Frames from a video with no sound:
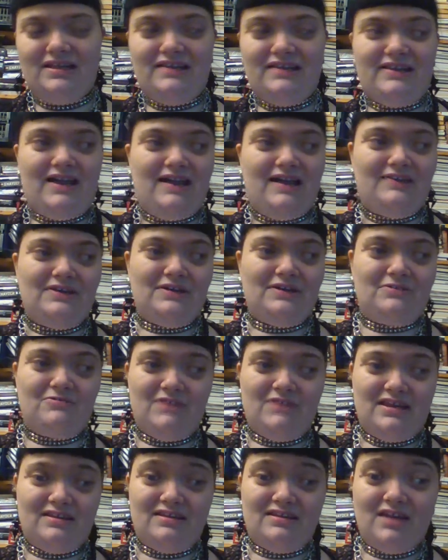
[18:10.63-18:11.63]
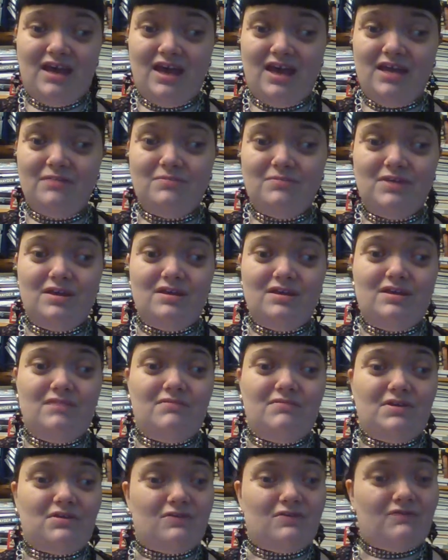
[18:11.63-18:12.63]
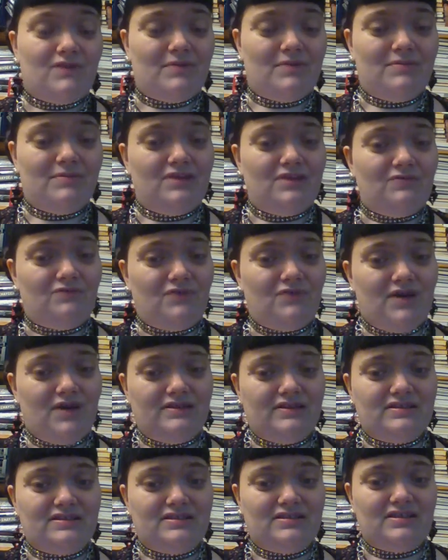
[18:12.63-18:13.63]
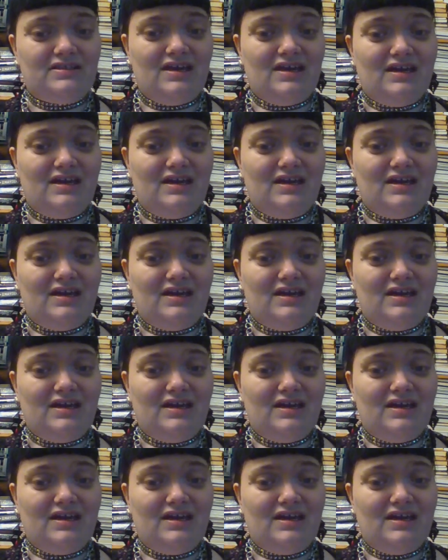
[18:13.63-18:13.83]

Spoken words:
and had a great time with your family and friends.